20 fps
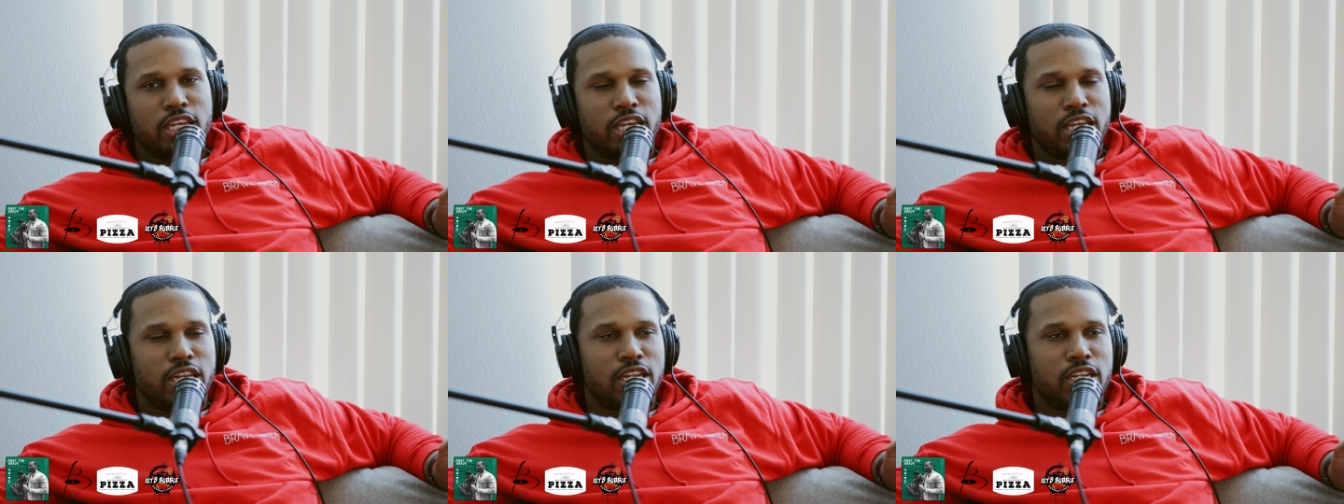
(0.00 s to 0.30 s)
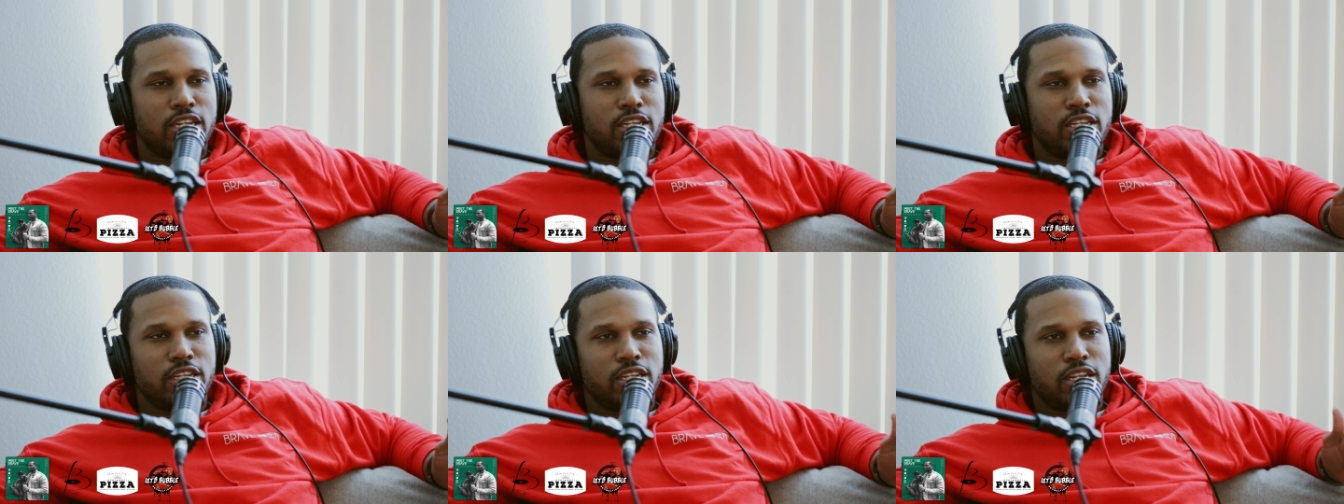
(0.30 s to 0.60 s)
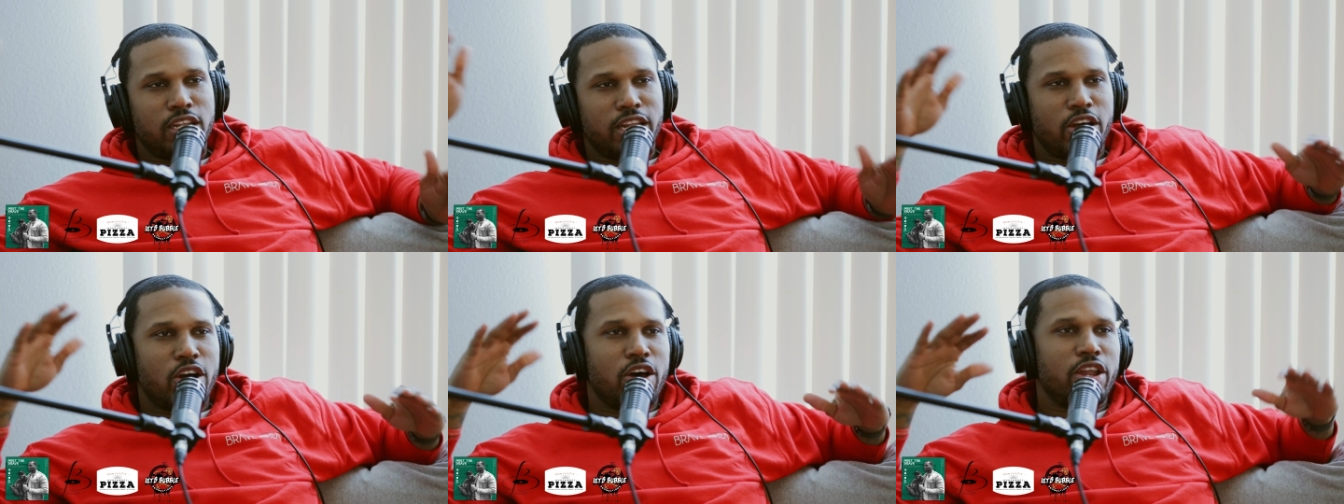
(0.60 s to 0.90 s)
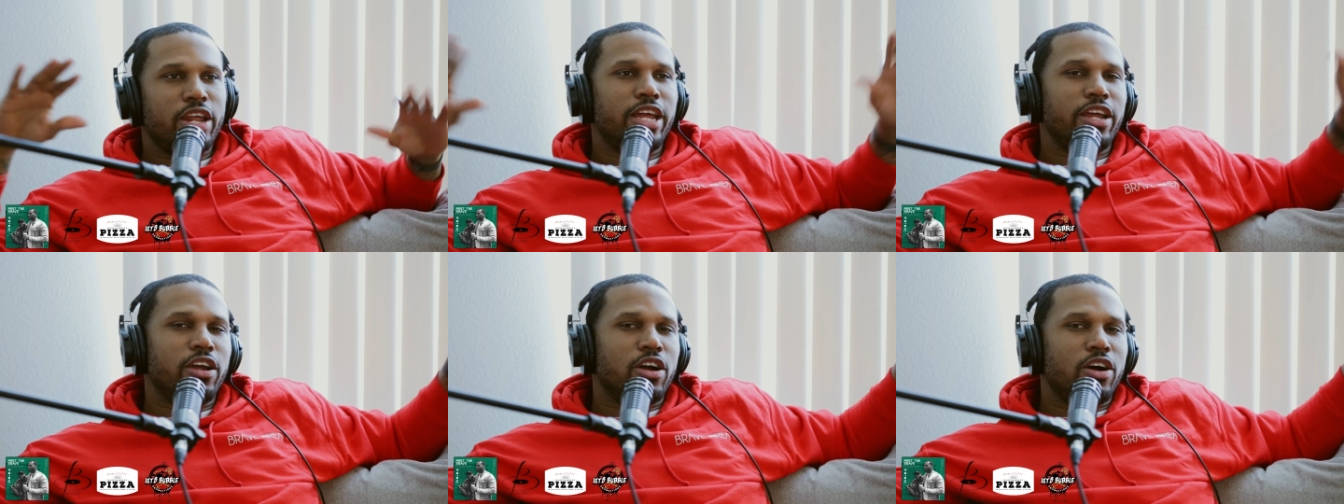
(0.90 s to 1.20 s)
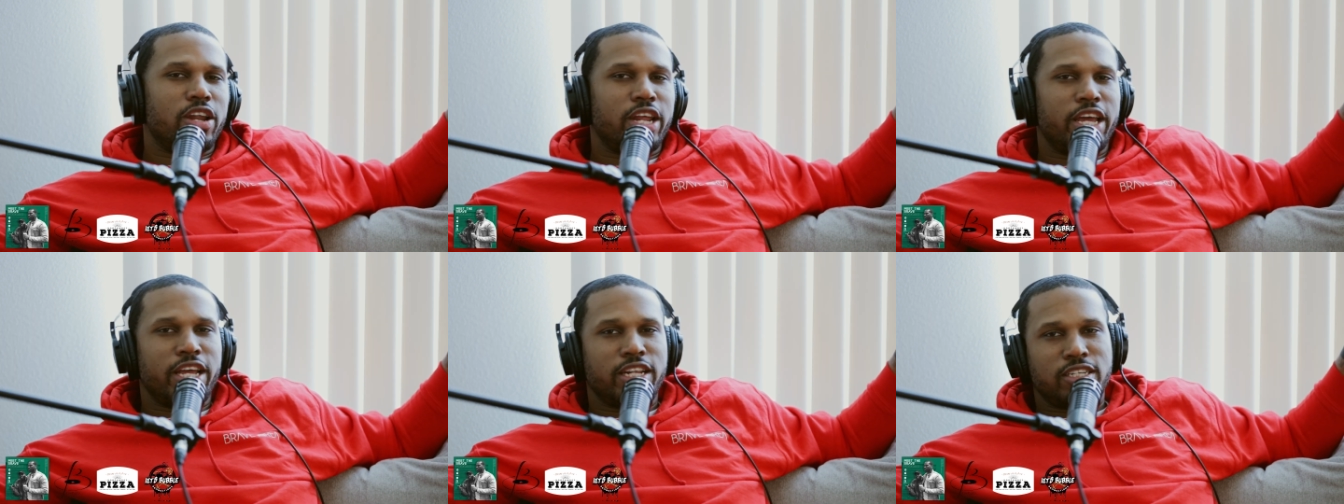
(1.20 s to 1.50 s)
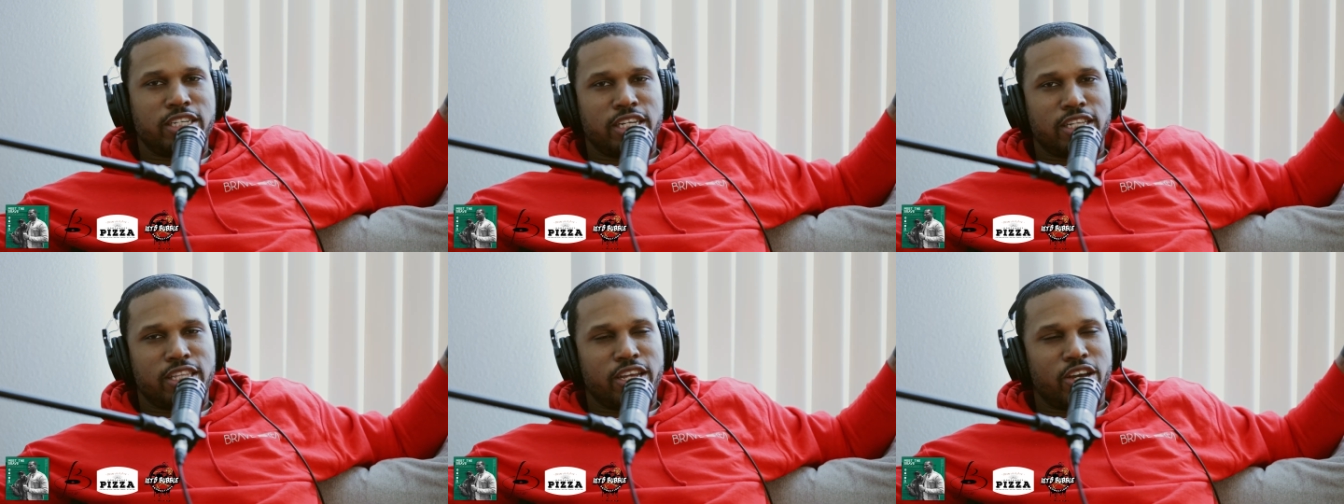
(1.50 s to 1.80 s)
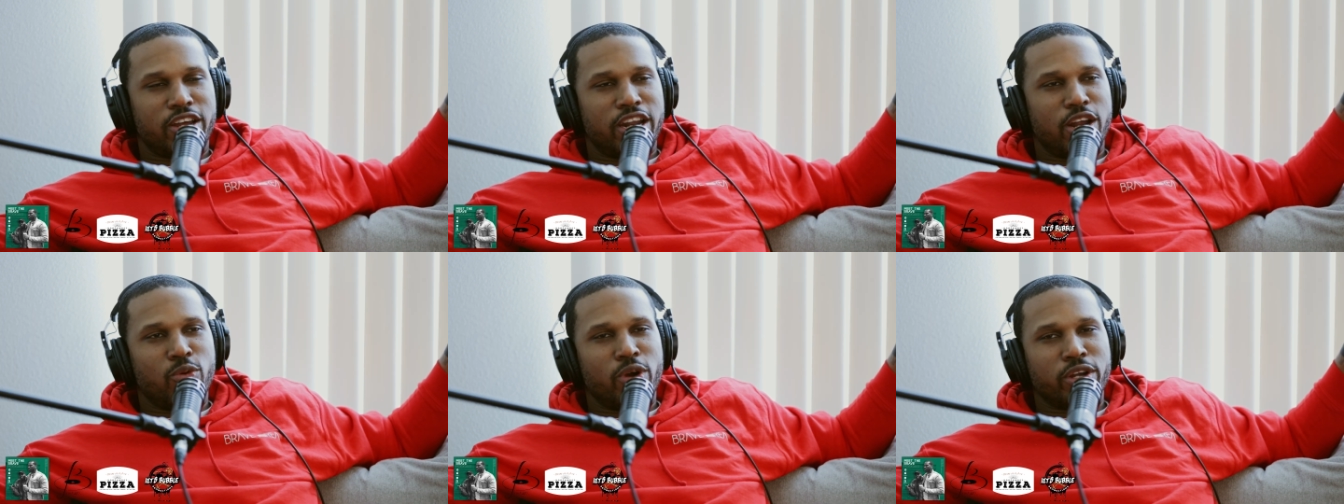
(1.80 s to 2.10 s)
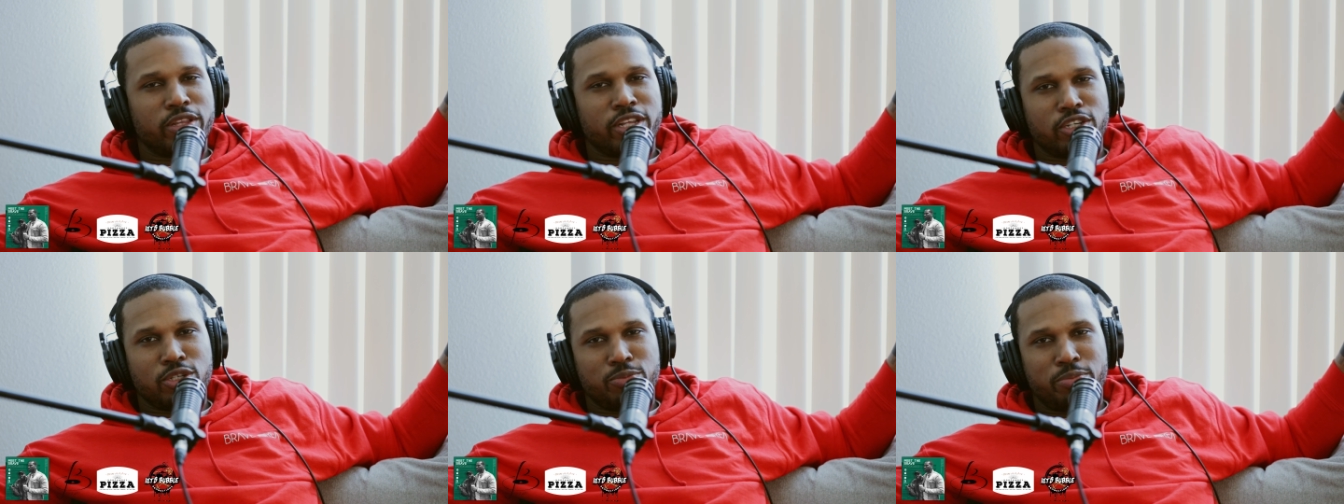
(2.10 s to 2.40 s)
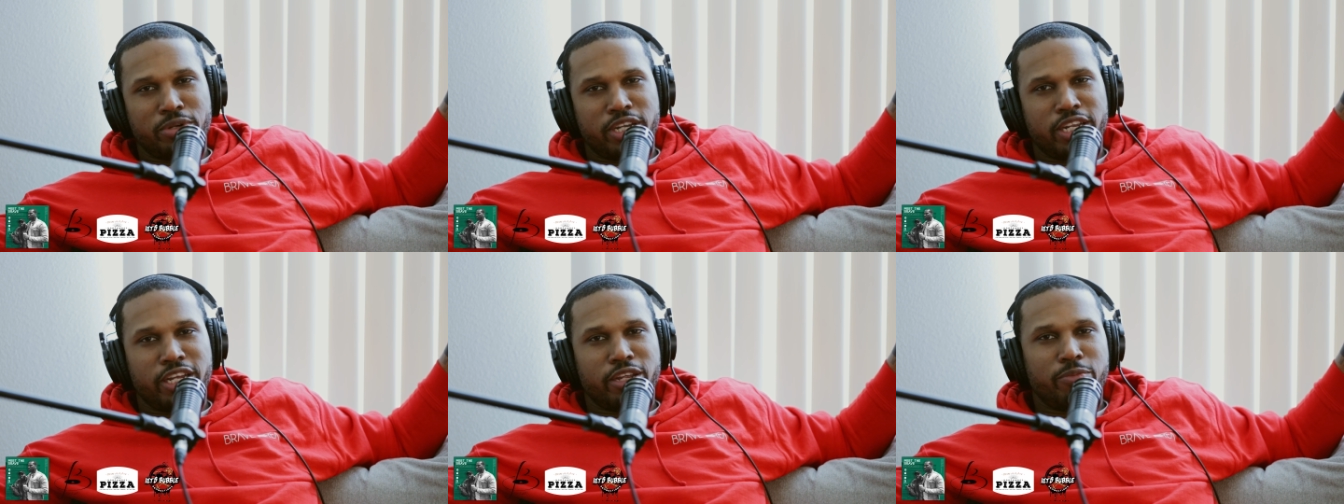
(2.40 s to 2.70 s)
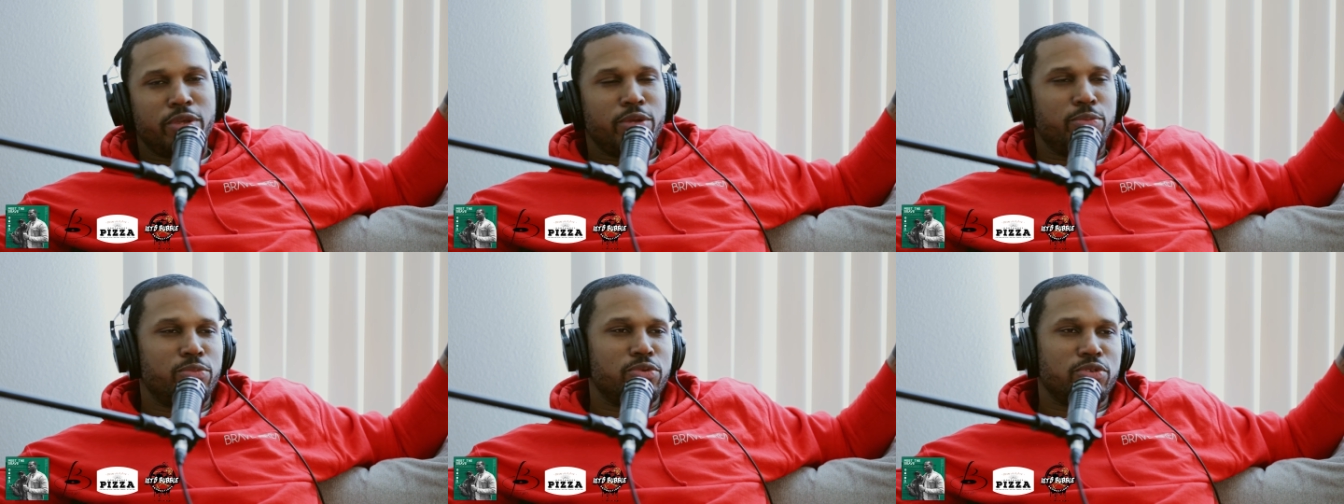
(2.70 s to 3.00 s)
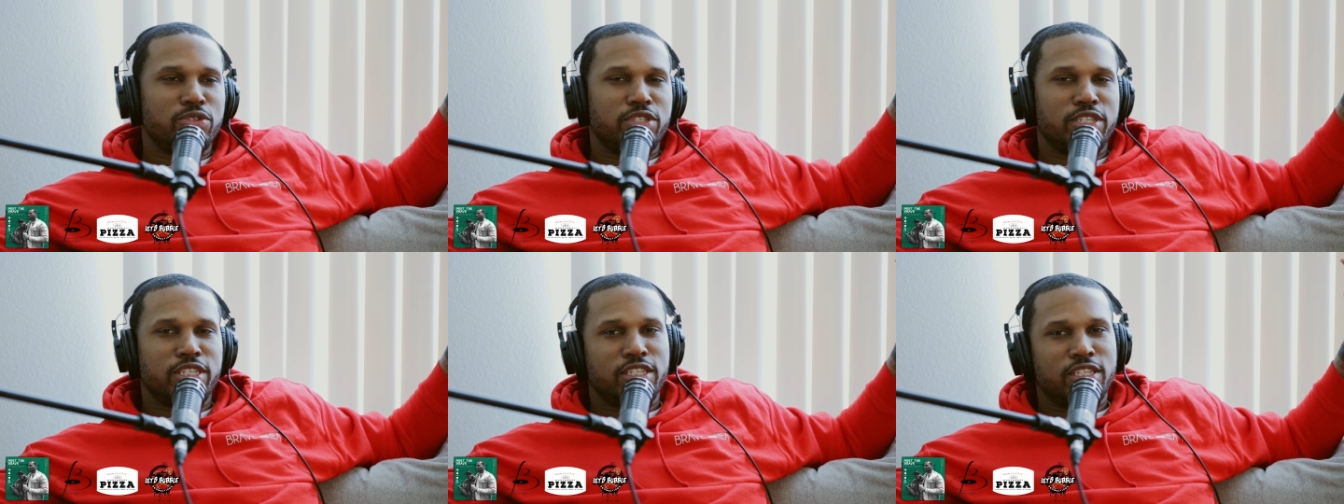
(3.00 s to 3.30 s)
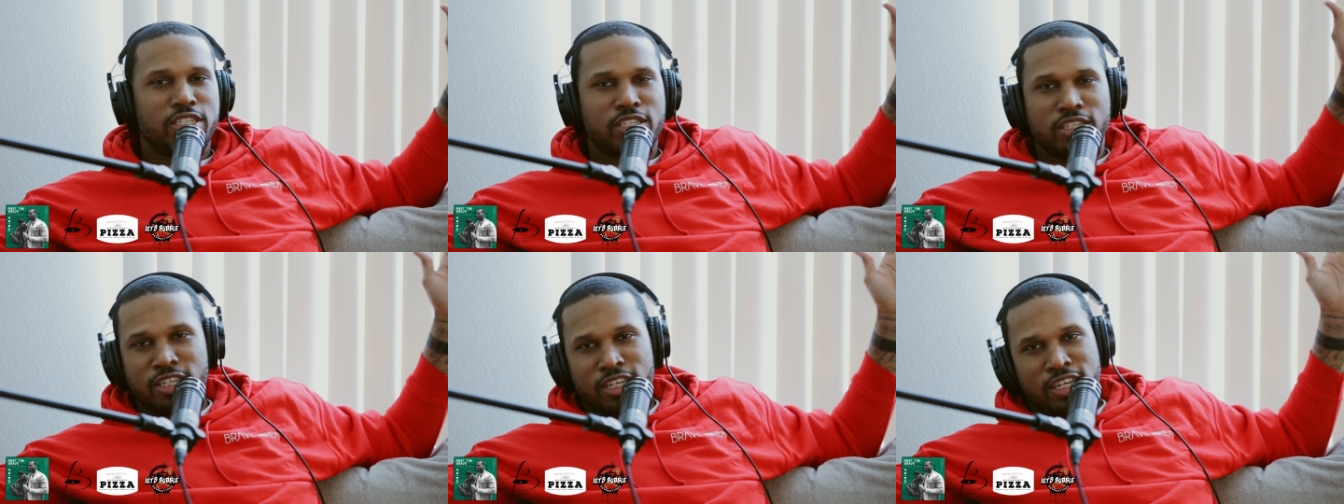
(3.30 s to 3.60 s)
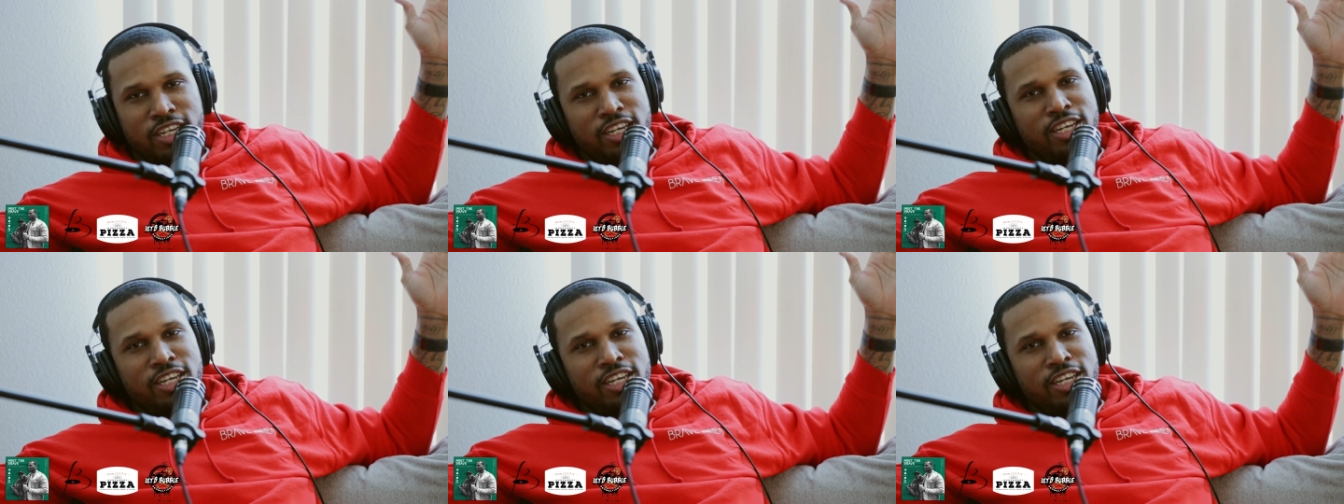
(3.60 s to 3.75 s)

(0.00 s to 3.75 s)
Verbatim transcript: and all that shit, all that work that you put in, people just